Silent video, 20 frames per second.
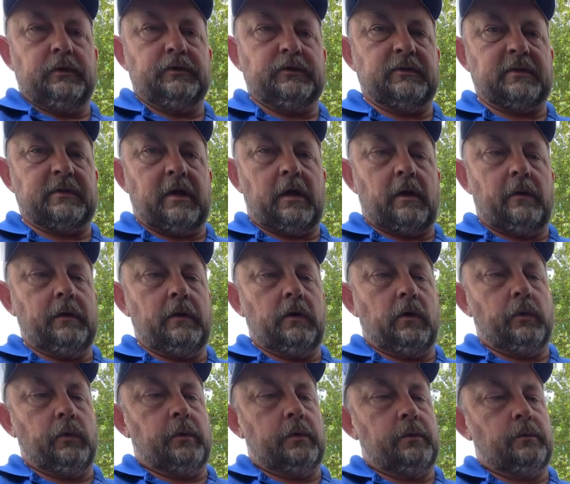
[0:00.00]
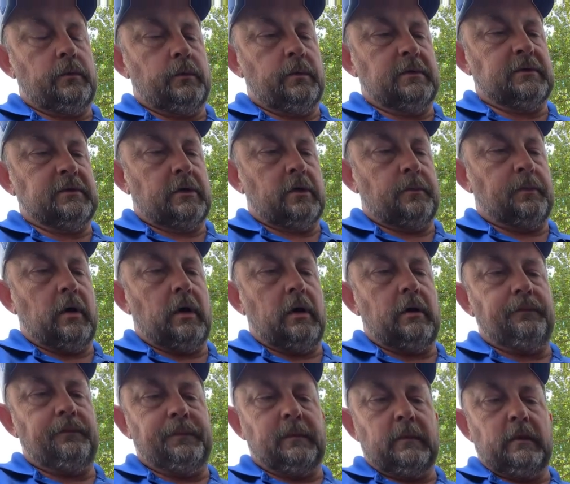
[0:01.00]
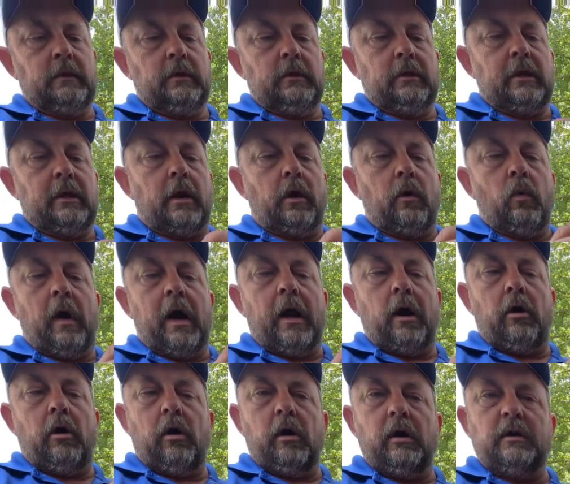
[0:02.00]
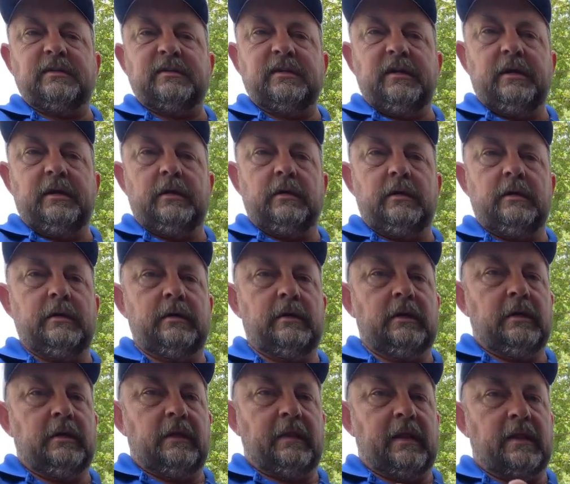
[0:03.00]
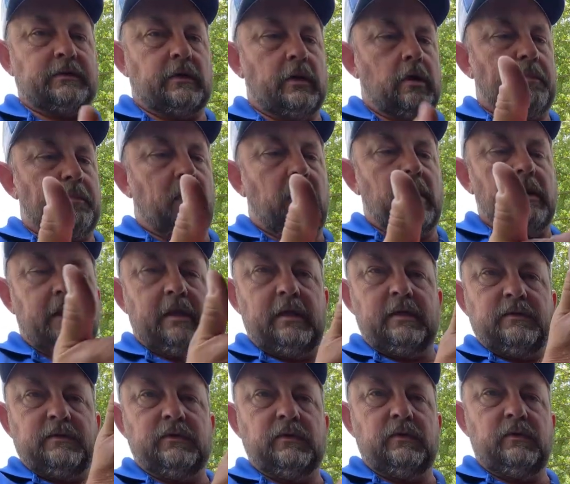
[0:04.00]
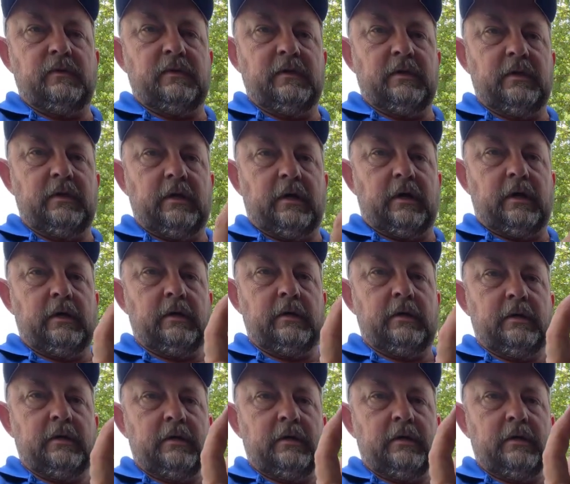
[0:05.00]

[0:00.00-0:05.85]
Just like on the old one when we took it apart. Got our wire harness here. That's going to plug into the